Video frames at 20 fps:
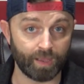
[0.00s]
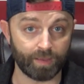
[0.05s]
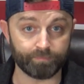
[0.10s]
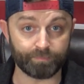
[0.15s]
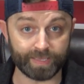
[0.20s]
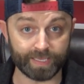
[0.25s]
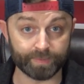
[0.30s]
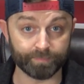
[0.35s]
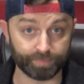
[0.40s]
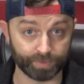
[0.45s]

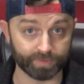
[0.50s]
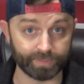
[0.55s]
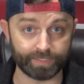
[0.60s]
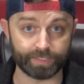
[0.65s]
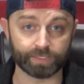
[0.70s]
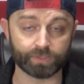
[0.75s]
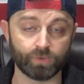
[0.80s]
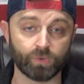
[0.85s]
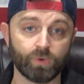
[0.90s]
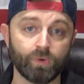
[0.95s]
being
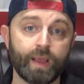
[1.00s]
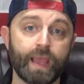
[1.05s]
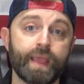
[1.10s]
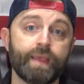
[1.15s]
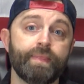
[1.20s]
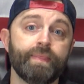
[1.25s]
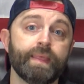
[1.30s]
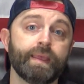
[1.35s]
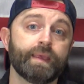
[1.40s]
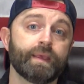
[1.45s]
political.
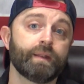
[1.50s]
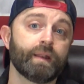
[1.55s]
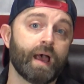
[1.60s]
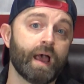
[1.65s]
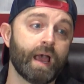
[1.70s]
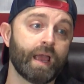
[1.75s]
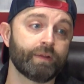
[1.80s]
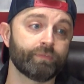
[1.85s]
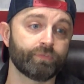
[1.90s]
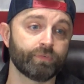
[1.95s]
And then
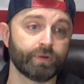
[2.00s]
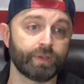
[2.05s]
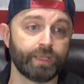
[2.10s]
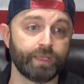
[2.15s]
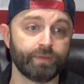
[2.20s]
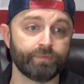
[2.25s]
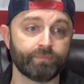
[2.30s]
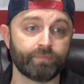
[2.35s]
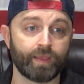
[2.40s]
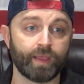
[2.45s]

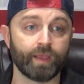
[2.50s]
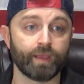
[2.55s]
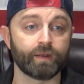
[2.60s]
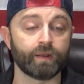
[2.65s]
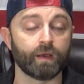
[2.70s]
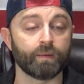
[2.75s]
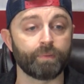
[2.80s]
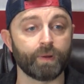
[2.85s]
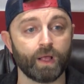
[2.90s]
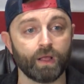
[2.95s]
Ivory Van
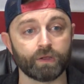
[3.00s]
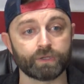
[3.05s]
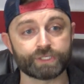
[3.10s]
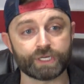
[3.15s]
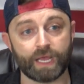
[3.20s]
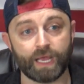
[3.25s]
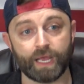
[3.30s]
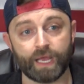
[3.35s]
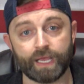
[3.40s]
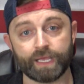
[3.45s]

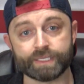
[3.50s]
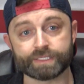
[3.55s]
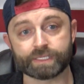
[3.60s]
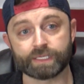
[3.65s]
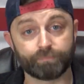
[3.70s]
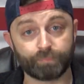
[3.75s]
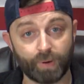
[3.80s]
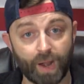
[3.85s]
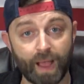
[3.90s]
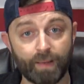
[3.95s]

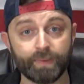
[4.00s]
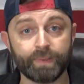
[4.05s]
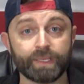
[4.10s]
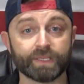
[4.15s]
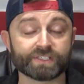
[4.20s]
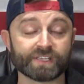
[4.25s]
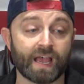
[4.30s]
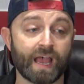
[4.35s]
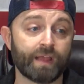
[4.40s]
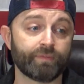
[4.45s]
apologized, probably
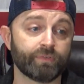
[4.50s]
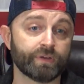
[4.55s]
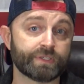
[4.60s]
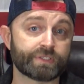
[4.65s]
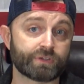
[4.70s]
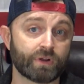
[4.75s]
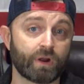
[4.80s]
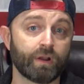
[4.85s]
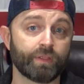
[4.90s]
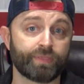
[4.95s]
because Ivory
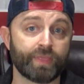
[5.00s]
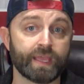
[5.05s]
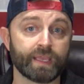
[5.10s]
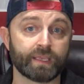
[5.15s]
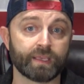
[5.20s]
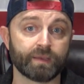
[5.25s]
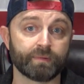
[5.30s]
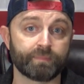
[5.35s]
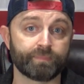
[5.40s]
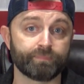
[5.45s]
started
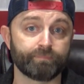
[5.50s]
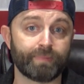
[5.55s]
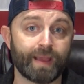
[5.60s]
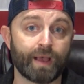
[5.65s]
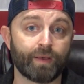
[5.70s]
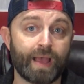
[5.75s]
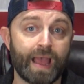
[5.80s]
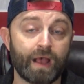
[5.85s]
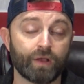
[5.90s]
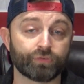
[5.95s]
thinking
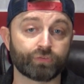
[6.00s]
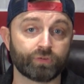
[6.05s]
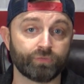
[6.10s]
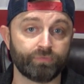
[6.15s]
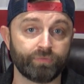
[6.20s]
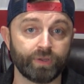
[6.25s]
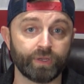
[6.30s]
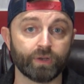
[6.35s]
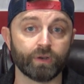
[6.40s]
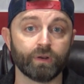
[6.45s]
about how
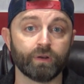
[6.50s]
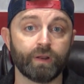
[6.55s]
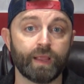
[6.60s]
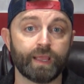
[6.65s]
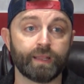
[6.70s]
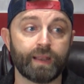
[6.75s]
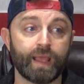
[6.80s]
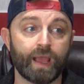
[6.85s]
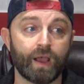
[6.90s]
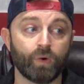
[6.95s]
severe
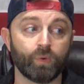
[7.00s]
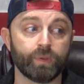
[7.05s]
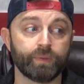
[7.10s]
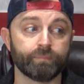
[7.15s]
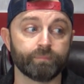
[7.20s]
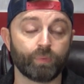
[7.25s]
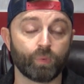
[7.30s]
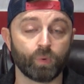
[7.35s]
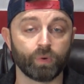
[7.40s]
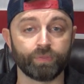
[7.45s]
and how
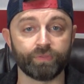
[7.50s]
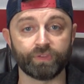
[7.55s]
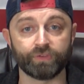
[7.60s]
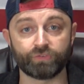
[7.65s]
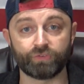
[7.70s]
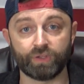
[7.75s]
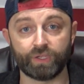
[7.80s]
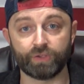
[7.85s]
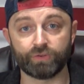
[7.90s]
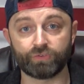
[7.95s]
important
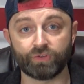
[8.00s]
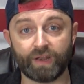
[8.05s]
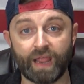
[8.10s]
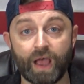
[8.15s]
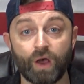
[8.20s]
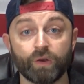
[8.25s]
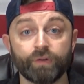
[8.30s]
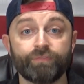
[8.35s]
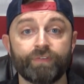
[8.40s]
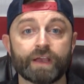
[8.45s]
this is and
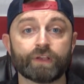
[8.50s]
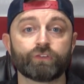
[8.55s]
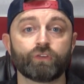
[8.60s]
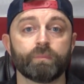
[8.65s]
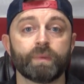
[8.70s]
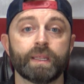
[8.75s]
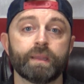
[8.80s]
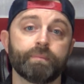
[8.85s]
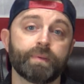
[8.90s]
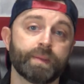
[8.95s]
how it affects so
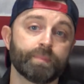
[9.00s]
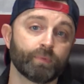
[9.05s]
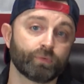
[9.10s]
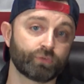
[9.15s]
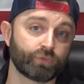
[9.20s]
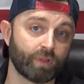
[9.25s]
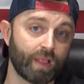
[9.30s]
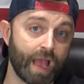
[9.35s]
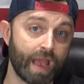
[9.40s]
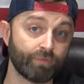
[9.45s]
many
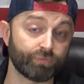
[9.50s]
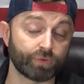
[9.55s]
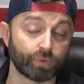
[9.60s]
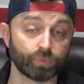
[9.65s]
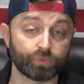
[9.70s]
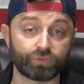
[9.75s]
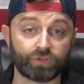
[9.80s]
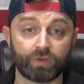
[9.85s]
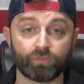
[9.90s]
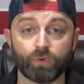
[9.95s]
people's lives. There
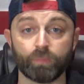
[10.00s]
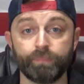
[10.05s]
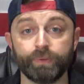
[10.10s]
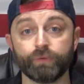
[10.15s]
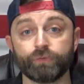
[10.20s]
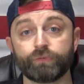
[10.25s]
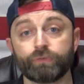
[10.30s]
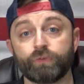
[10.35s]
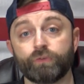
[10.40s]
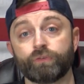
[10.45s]
were several
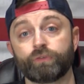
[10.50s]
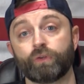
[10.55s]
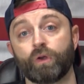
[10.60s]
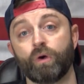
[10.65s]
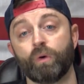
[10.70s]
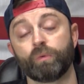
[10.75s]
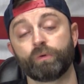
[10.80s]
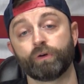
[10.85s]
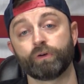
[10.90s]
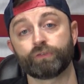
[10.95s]
business
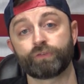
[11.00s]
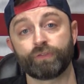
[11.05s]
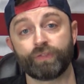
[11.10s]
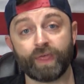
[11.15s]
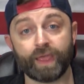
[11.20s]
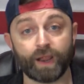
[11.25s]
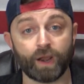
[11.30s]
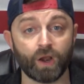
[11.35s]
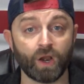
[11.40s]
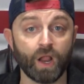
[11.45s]
owners
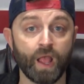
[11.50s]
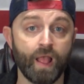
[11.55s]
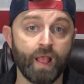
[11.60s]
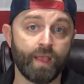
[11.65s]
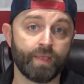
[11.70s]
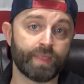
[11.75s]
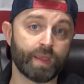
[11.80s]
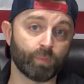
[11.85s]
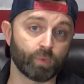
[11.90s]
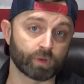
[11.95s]
there
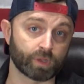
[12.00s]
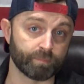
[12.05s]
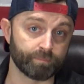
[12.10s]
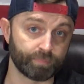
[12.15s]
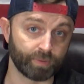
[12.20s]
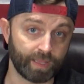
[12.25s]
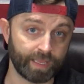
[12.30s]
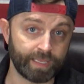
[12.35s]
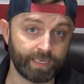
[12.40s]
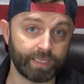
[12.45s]
that were
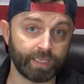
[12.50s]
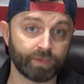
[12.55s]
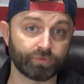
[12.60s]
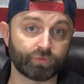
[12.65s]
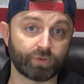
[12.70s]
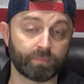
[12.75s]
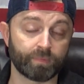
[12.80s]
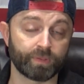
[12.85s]
complaining